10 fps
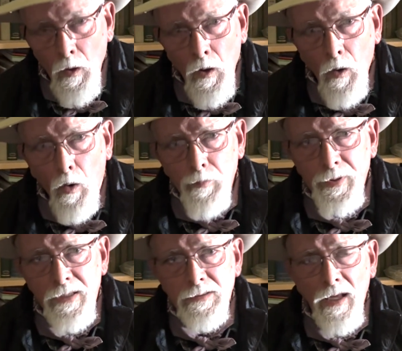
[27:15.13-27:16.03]
Over
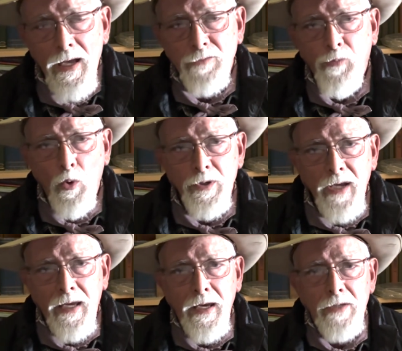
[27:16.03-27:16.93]
these last 4
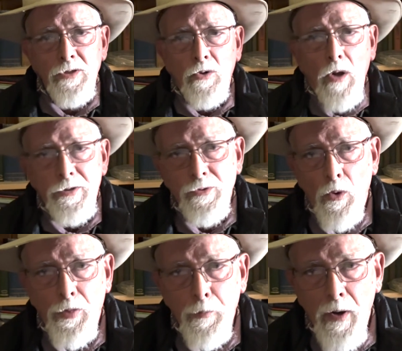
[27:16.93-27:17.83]
decades across
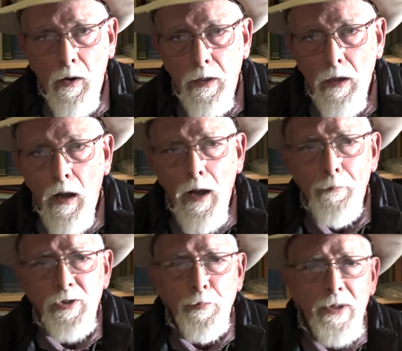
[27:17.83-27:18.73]
North America,
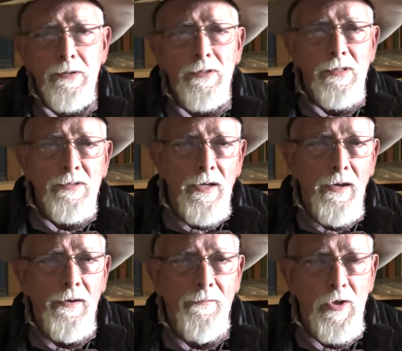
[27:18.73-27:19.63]
Amish businesses and
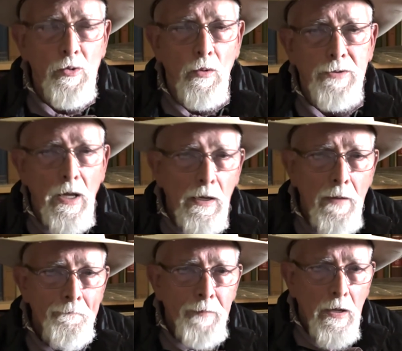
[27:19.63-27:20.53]
individuals
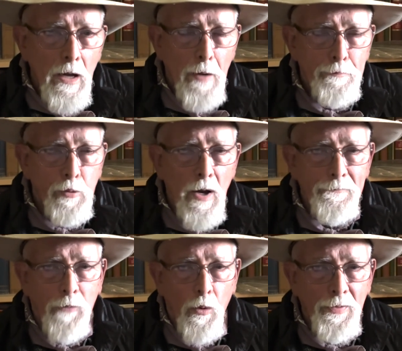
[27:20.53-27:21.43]
have brought
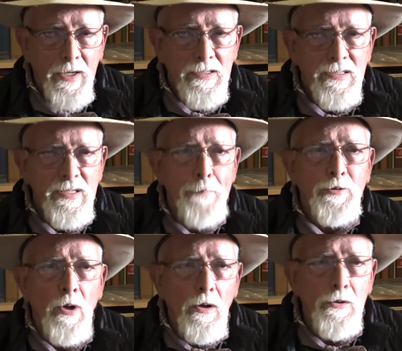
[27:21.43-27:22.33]
forth
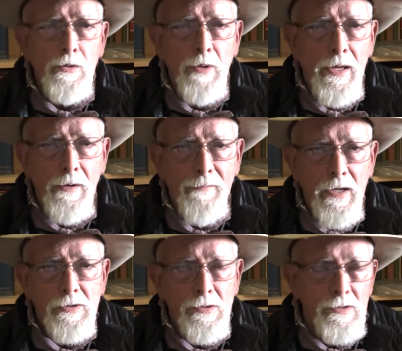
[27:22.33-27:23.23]
exceptional new
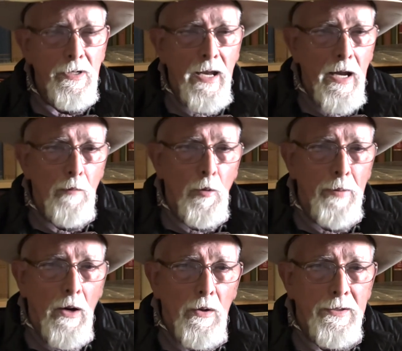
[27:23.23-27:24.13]
innovations in
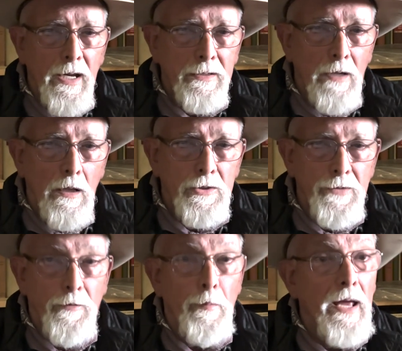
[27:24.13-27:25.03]
animal-powered technology,
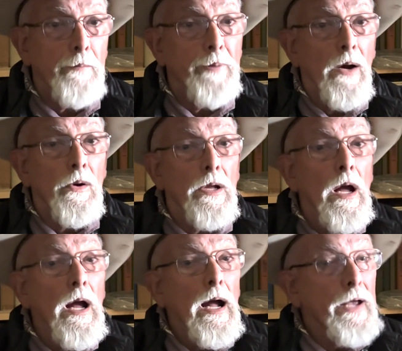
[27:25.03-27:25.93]
from hand-powered
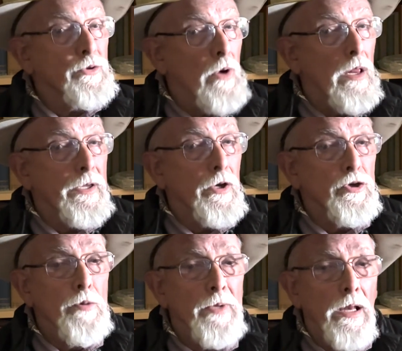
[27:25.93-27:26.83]
hydraulic
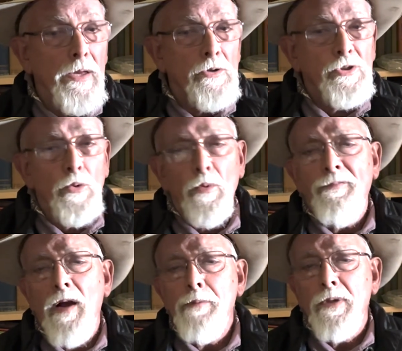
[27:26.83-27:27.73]
accumulators to
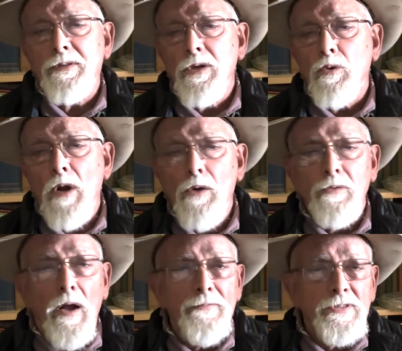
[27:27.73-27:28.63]
refinements in ground
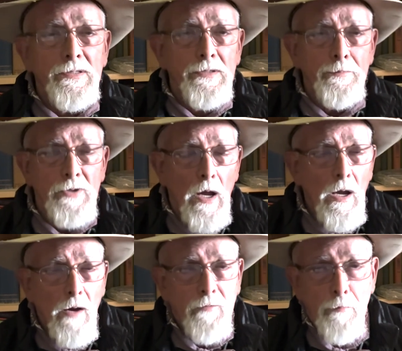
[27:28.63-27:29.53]
drive systems,
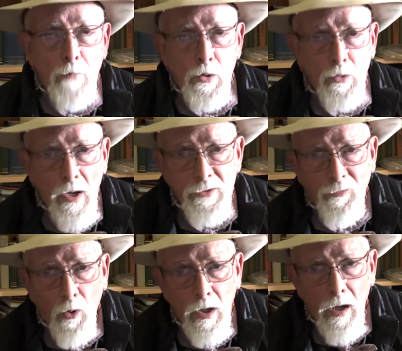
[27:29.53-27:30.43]
from motorized
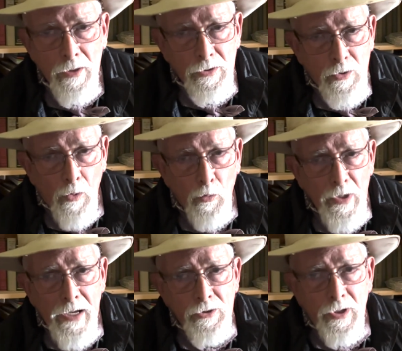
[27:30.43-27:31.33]
forecots to a
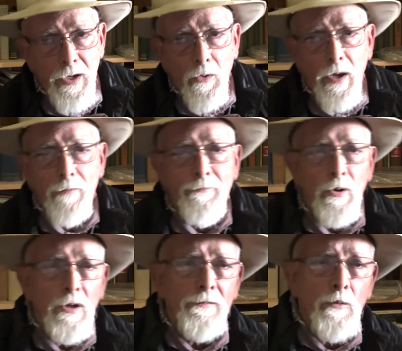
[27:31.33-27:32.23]
re-engineering of
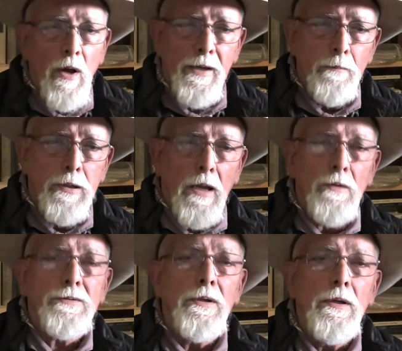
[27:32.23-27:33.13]
foot-lift riding plows.